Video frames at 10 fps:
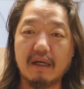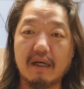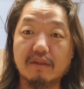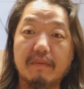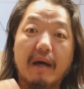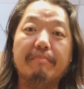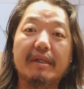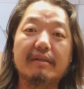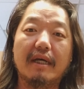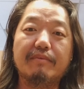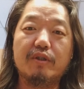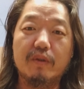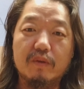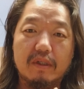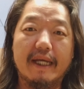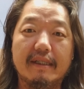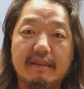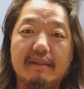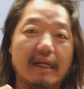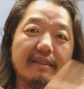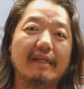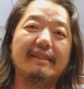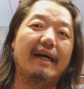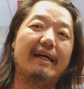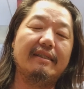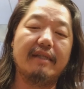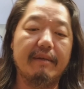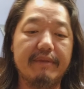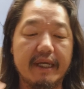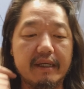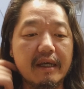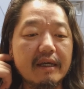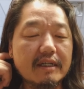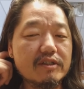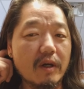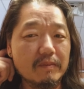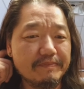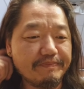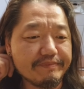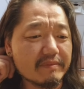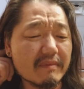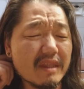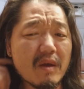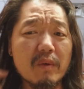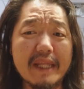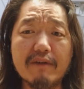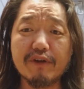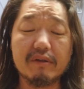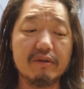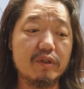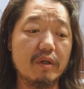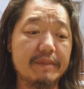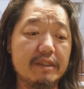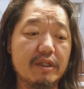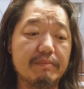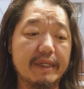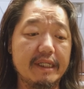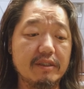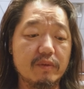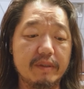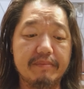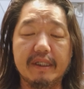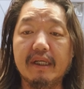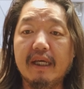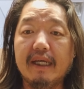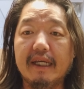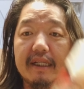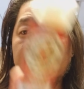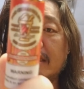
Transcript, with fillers: a a build up to like dun dun dun type thing. So without further ado, I'm going to jump right into it. But it is the